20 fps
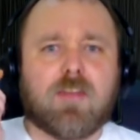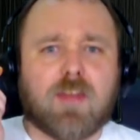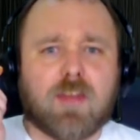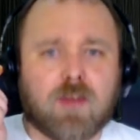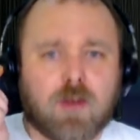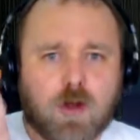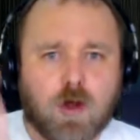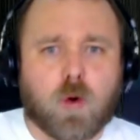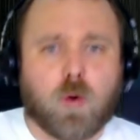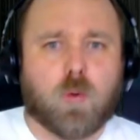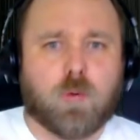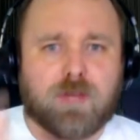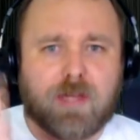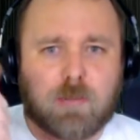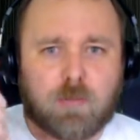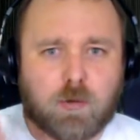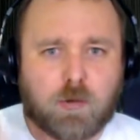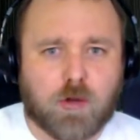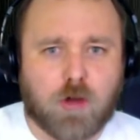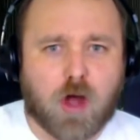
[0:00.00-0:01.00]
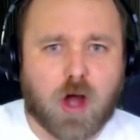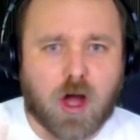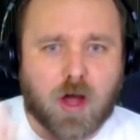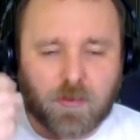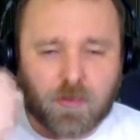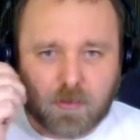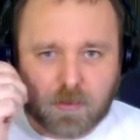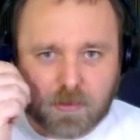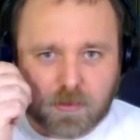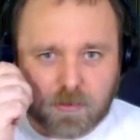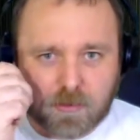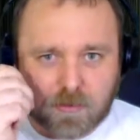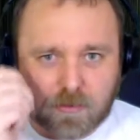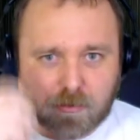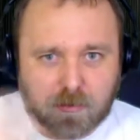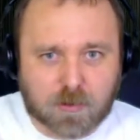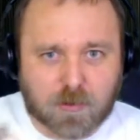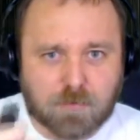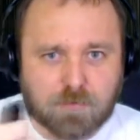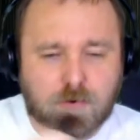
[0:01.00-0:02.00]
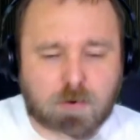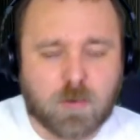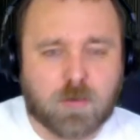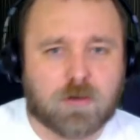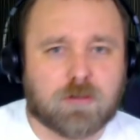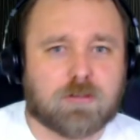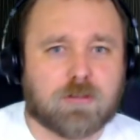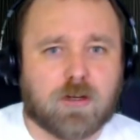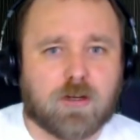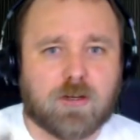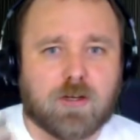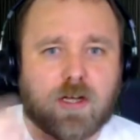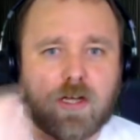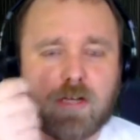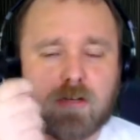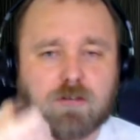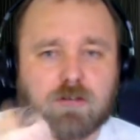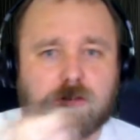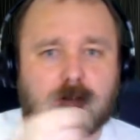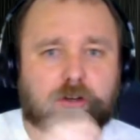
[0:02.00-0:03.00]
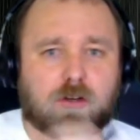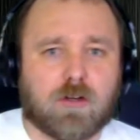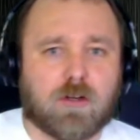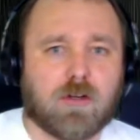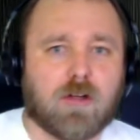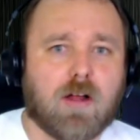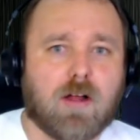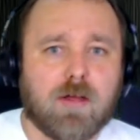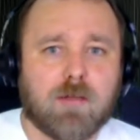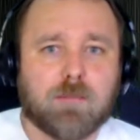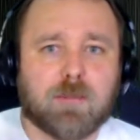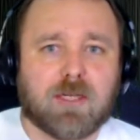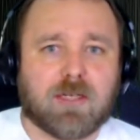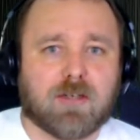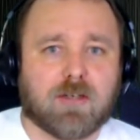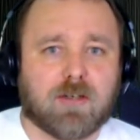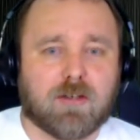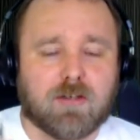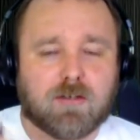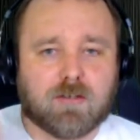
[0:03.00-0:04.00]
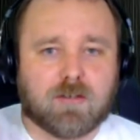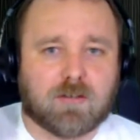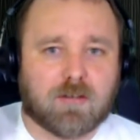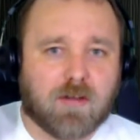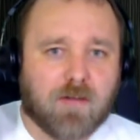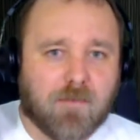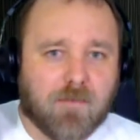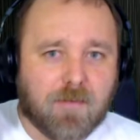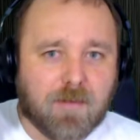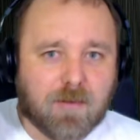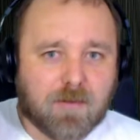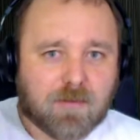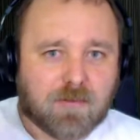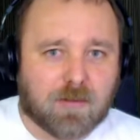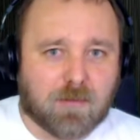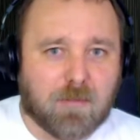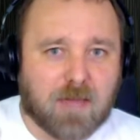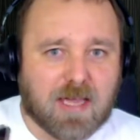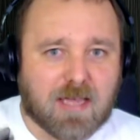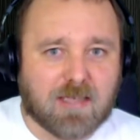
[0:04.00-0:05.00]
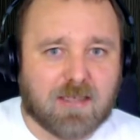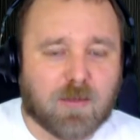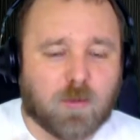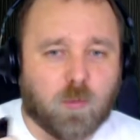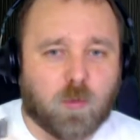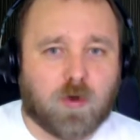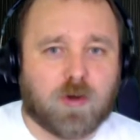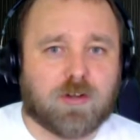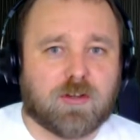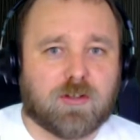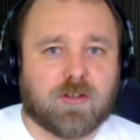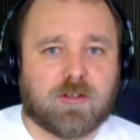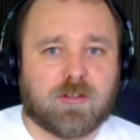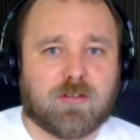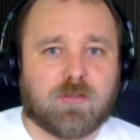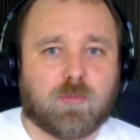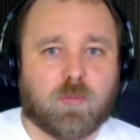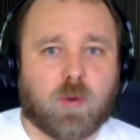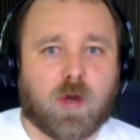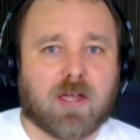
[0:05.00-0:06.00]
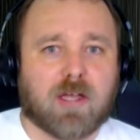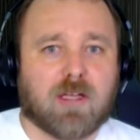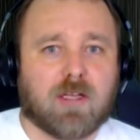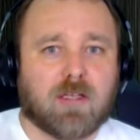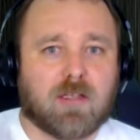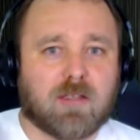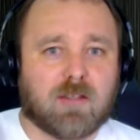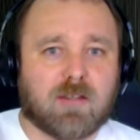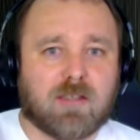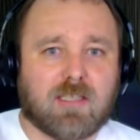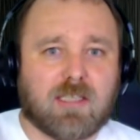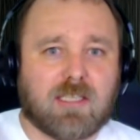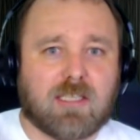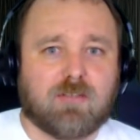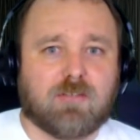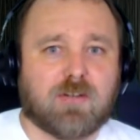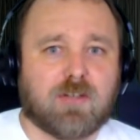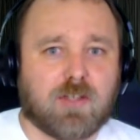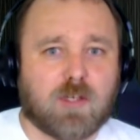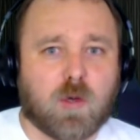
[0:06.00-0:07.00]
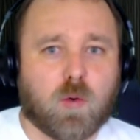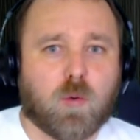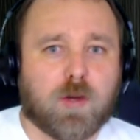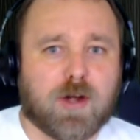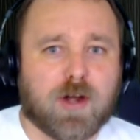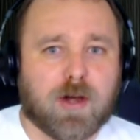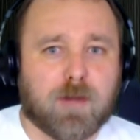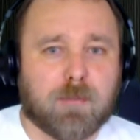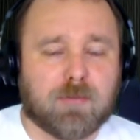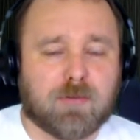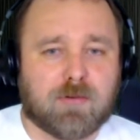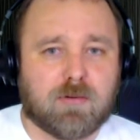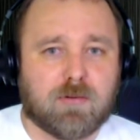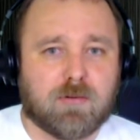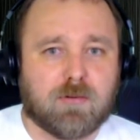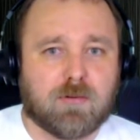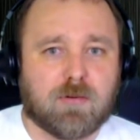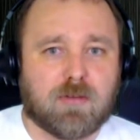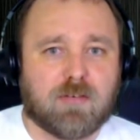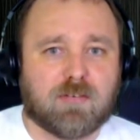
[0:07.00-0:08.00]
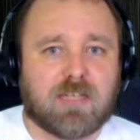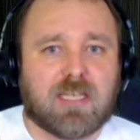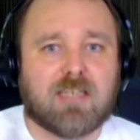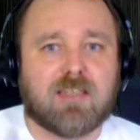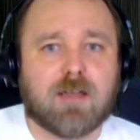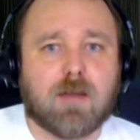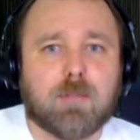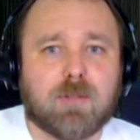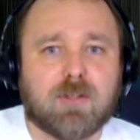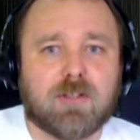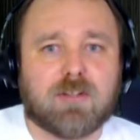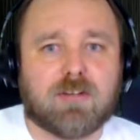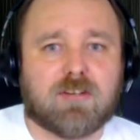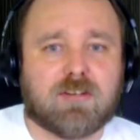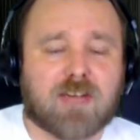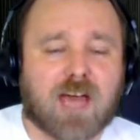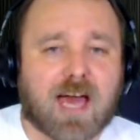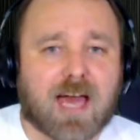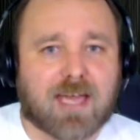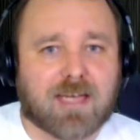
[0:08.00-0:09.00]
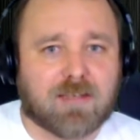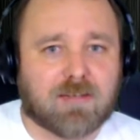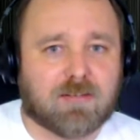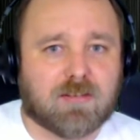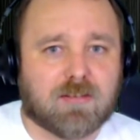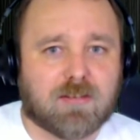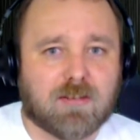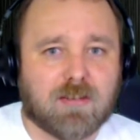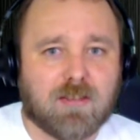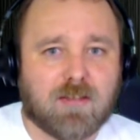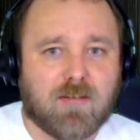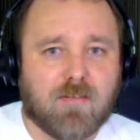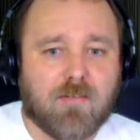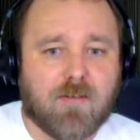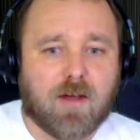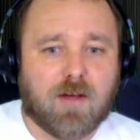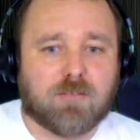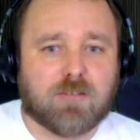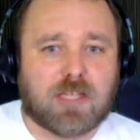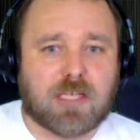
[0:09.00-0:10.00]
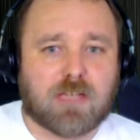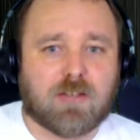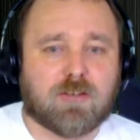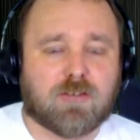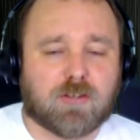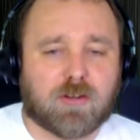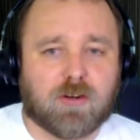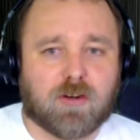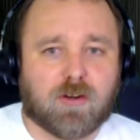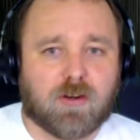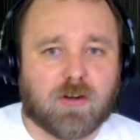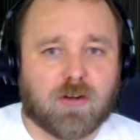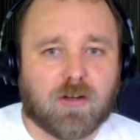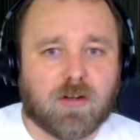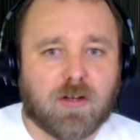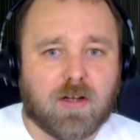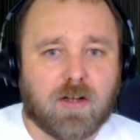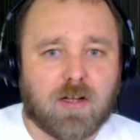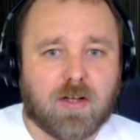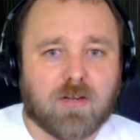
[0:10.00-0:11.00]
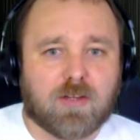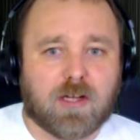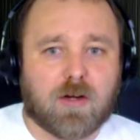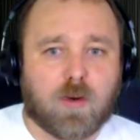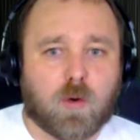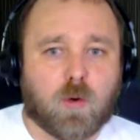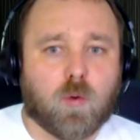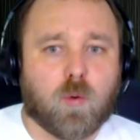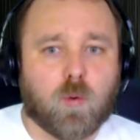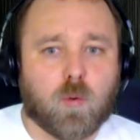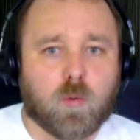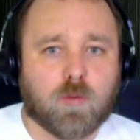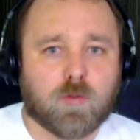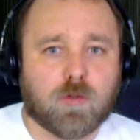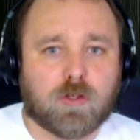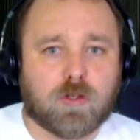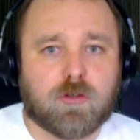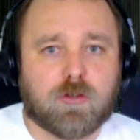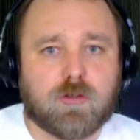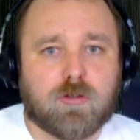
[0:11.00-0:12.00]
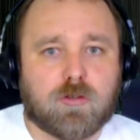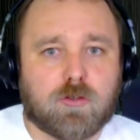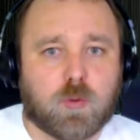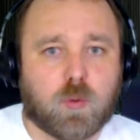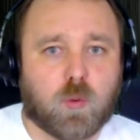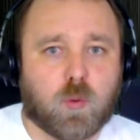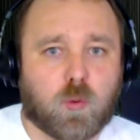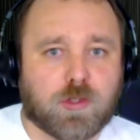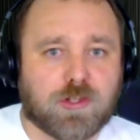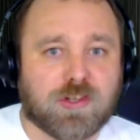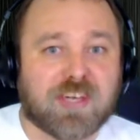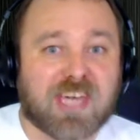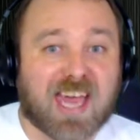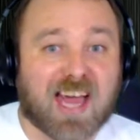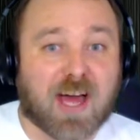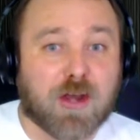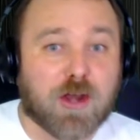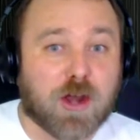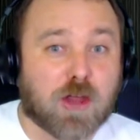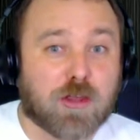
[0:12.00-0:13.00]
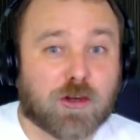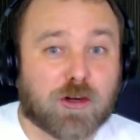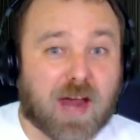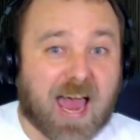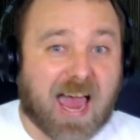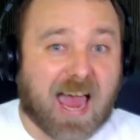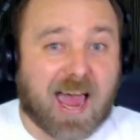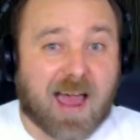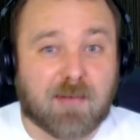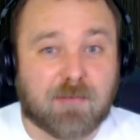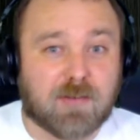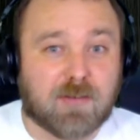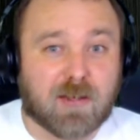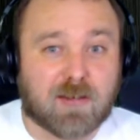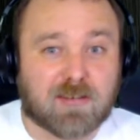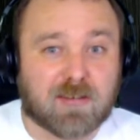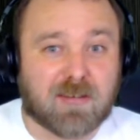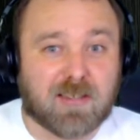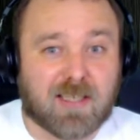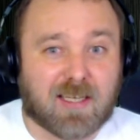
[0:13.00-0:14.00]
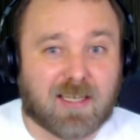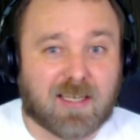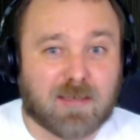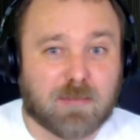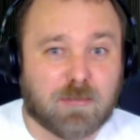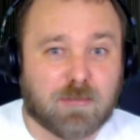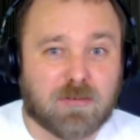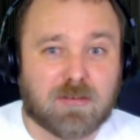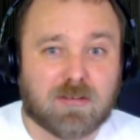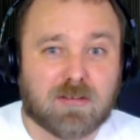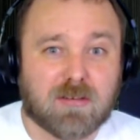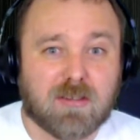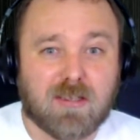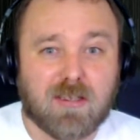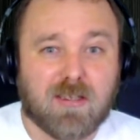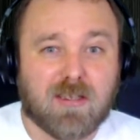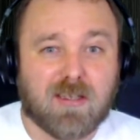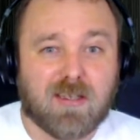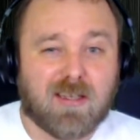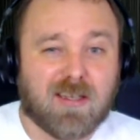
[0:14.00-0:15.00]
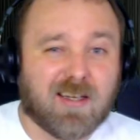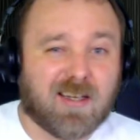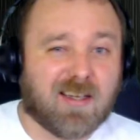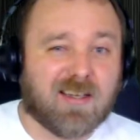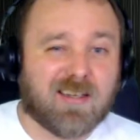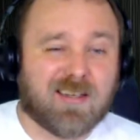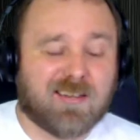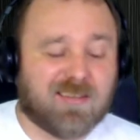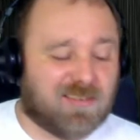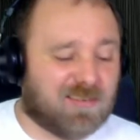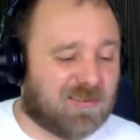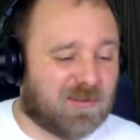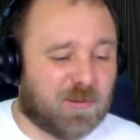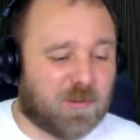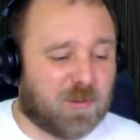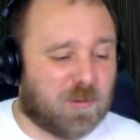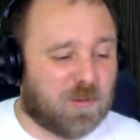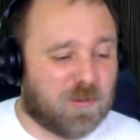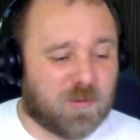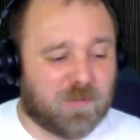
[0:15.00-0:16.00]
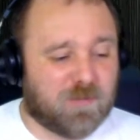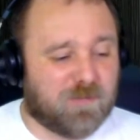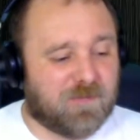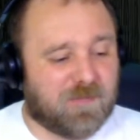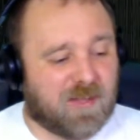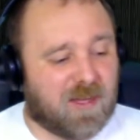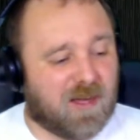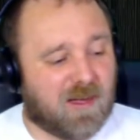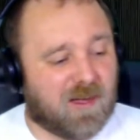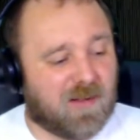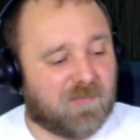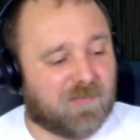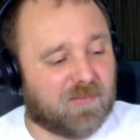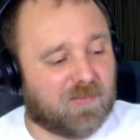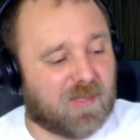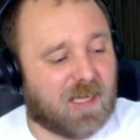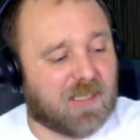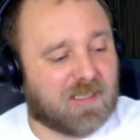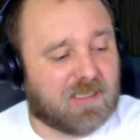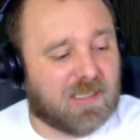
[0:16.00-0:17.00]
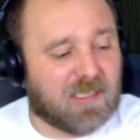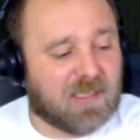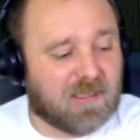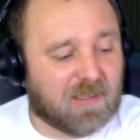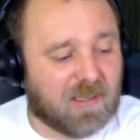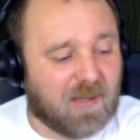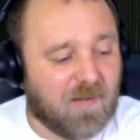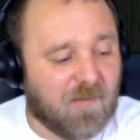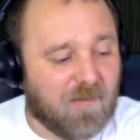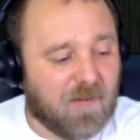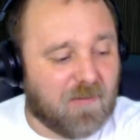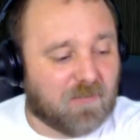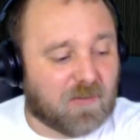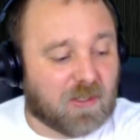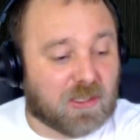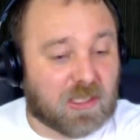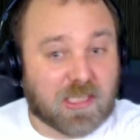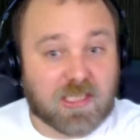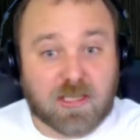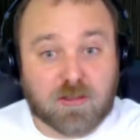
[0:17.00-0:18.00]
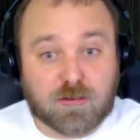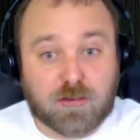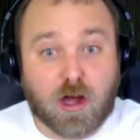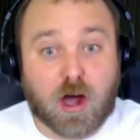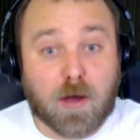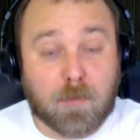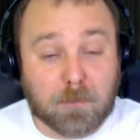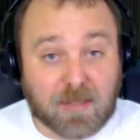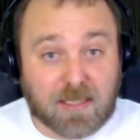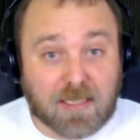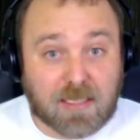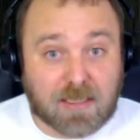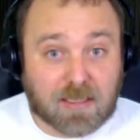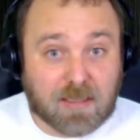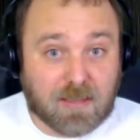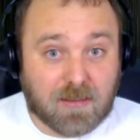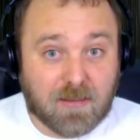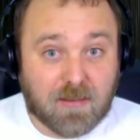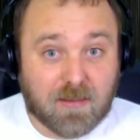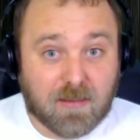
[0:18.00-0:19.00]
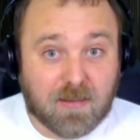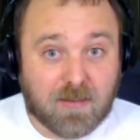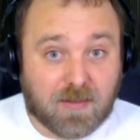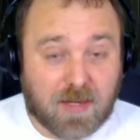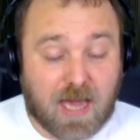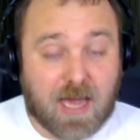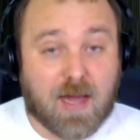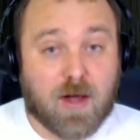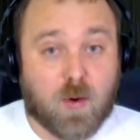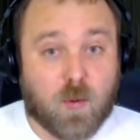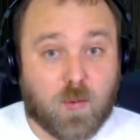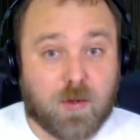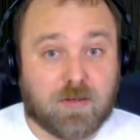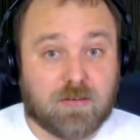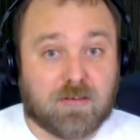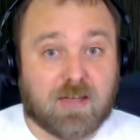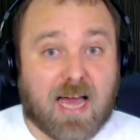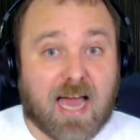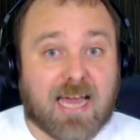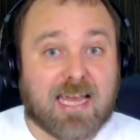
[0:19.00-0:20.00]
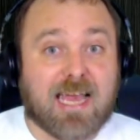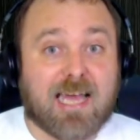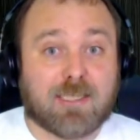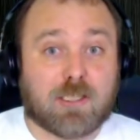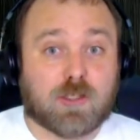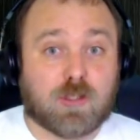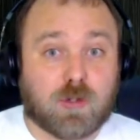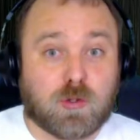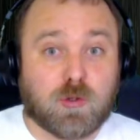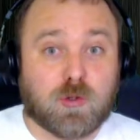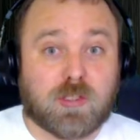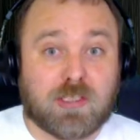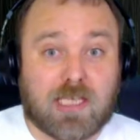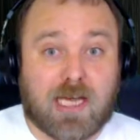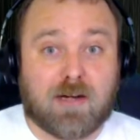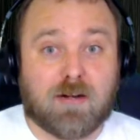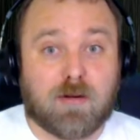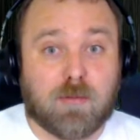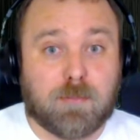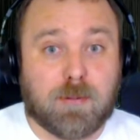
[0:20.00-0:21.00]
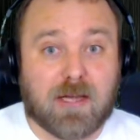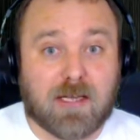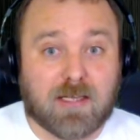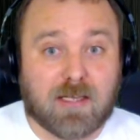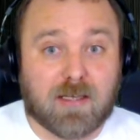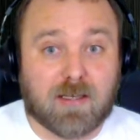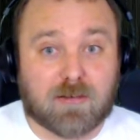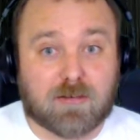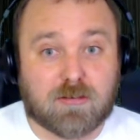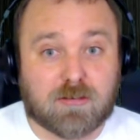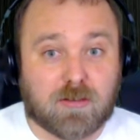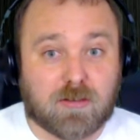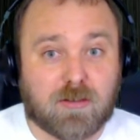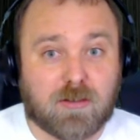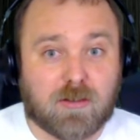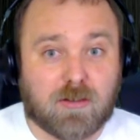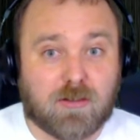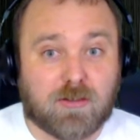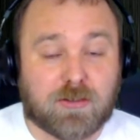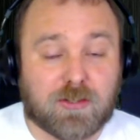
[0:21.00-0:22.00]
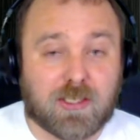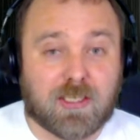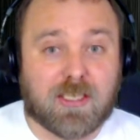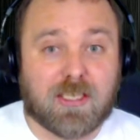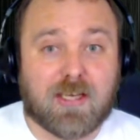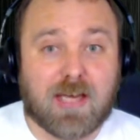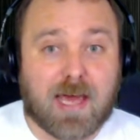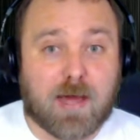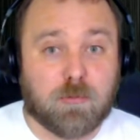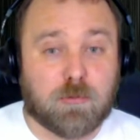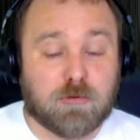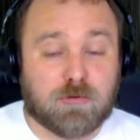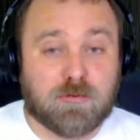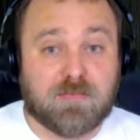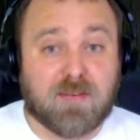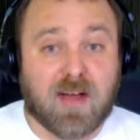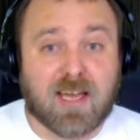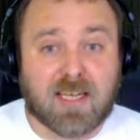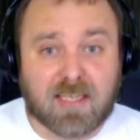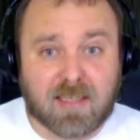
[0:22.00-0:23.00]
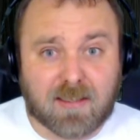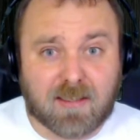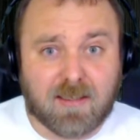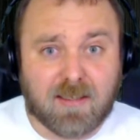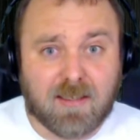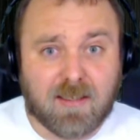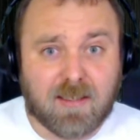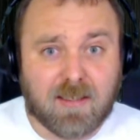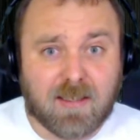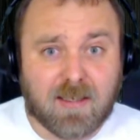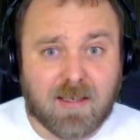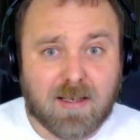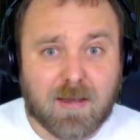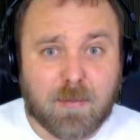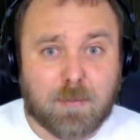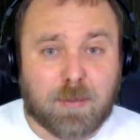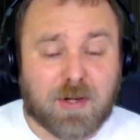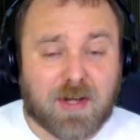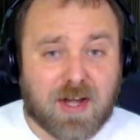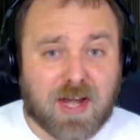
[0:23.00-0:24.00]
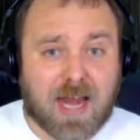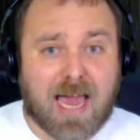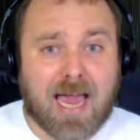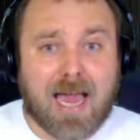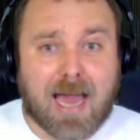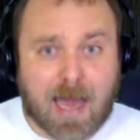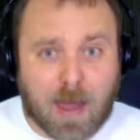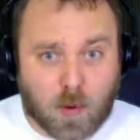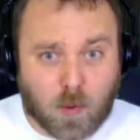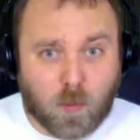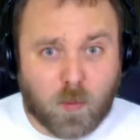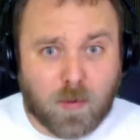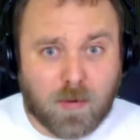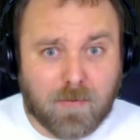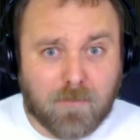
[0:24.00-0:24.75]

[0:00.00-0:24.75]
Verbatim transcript: No, they will not. They're gonna focus on external because to make it worth your while, even going up to if they double the size of the internal, then oh, cool, you get another half-dozen games. Yeah. So no. I think the thing that's got me now is that I had a 2 terabyte external thinking that was fine, but now